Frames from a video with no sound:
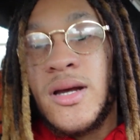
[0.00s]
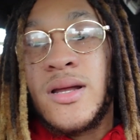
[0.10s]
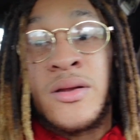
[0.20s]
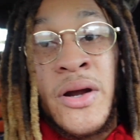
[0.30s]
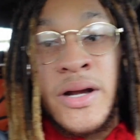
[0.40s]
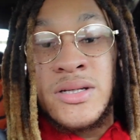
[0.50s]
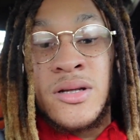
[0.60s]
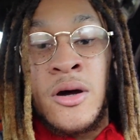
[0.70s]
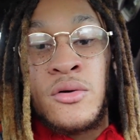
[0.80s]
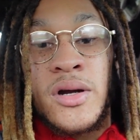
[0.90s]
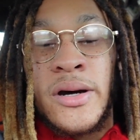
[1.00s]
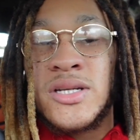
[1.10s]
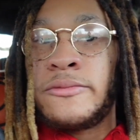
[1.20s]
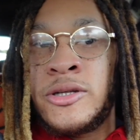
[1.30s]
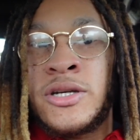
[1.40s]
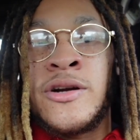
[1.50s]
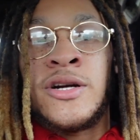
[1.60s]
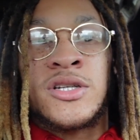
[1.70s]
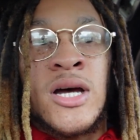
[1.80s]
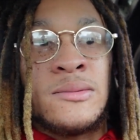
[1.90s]
there is no custom
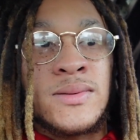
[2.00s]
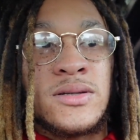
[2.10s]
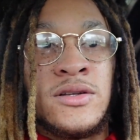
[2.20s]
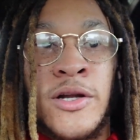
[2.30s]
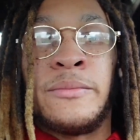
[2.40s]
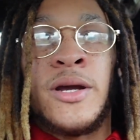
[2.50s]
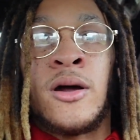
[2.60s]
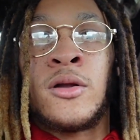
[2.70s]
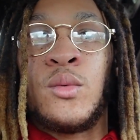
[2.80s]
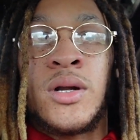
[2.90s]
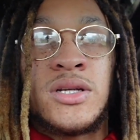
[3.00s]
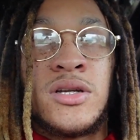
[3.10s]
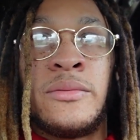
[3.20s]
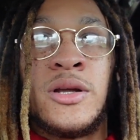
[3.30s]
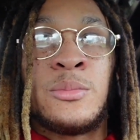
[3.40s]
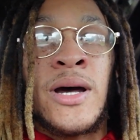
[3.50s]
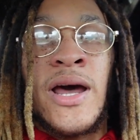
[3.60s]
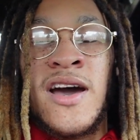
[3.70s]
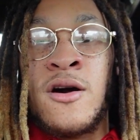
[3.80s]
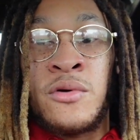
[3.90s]
interior shops near me. The only one that's near me is about an
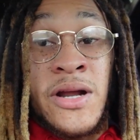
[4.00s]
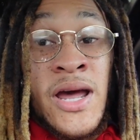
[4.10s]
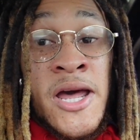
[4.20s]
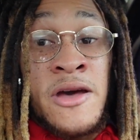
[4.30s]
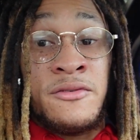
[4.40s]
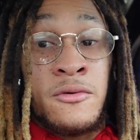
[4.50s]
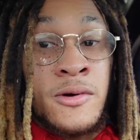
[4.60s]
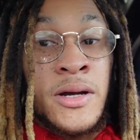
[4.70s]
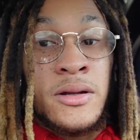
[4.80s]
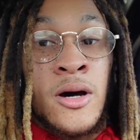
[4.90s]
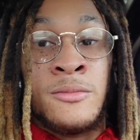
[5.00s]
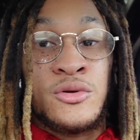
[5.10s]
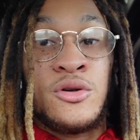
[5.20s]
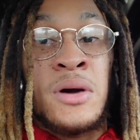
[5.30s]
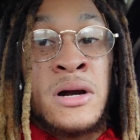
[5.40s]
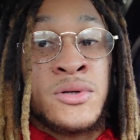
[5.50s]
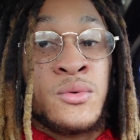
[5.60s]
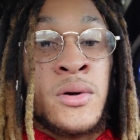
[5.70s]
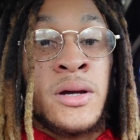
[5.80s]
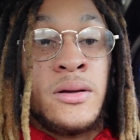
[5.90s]
hour and a half away, almost 2 hours
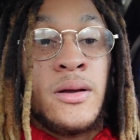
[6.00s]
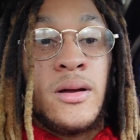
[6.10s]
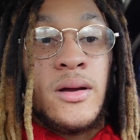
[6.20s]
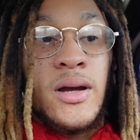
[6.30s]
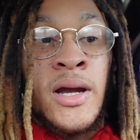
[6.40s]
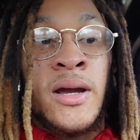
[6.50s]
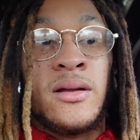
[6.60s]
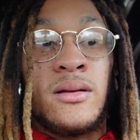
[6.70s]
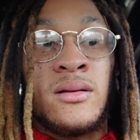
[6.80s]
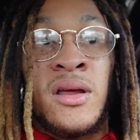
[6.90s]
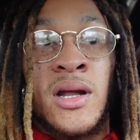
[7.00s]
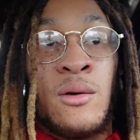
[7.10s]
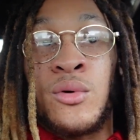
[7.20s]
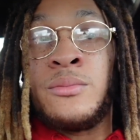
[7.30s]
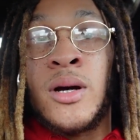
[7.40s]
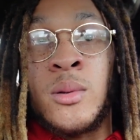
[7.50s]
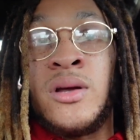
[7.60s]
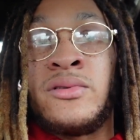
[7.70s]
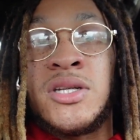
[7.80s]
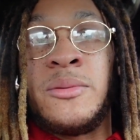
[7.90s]
away. And then I wouldn't be able to
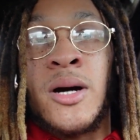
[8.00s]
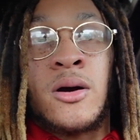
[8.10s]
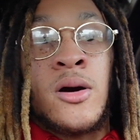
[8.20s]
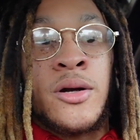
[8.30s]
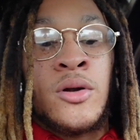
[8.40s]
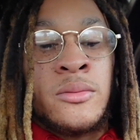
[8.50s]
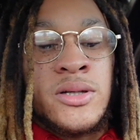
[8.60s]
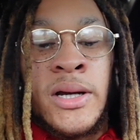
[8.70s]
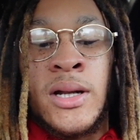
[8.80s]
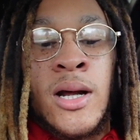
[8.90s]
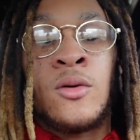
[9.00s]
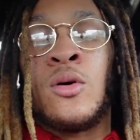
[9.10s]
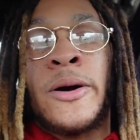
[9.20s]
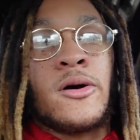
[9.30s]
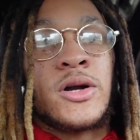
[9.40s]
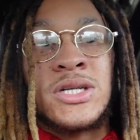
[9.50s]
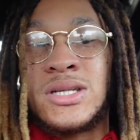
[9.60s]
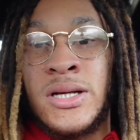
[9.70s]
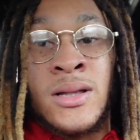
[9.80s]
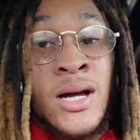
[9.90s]
even see my car, you know what I'm saying? I don't want my car just
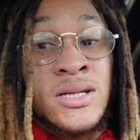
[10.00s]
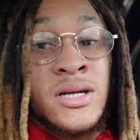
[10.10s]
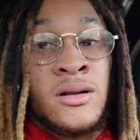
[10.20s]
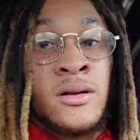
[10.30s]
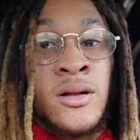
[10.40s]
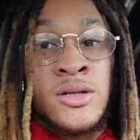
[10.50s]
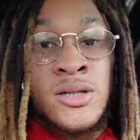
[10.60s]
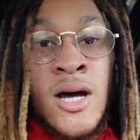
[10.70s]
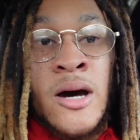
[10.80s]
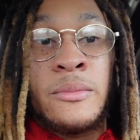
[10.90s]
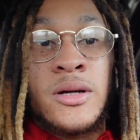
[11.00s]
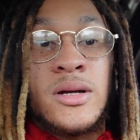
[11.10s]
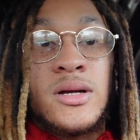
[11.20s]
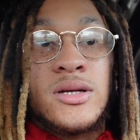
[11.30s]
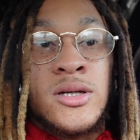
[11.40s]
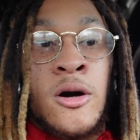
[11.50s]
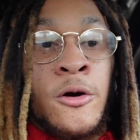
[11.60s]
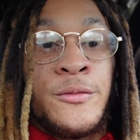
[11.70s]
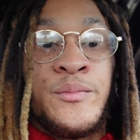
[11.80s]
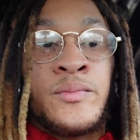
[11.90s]
sitting, like I said, in another shop.
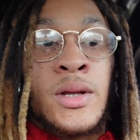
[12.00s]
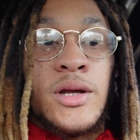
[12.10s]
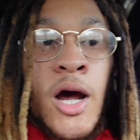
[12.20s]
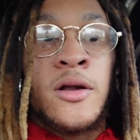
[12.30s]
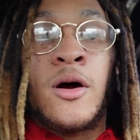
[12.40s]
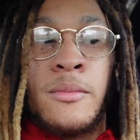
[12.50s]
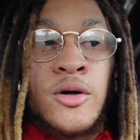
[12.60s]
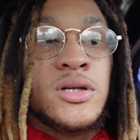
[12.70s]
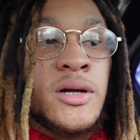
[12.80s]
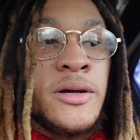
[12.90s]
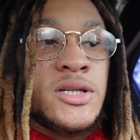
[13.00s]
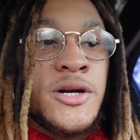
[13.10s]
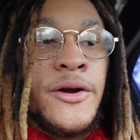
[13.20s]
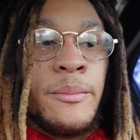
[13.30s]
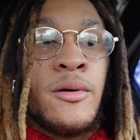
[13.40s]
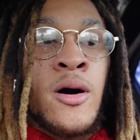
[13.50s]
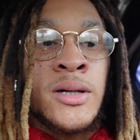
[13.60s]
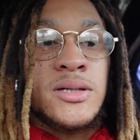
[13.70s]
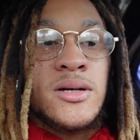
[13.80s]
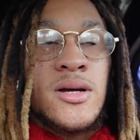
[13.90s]
So y'all know most of the interior
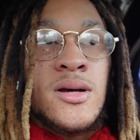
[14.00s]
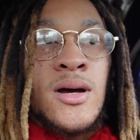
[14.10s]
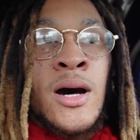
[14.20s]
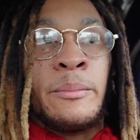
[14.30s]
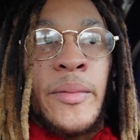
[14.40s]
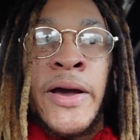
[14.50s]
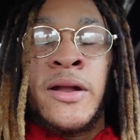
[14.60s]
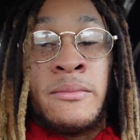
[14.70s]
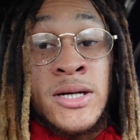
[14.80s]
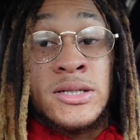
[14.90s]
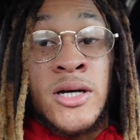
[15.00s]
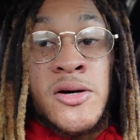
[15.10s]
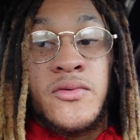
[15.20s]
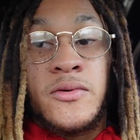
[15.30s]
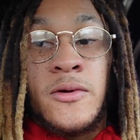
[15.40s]
parts I'm painting myself,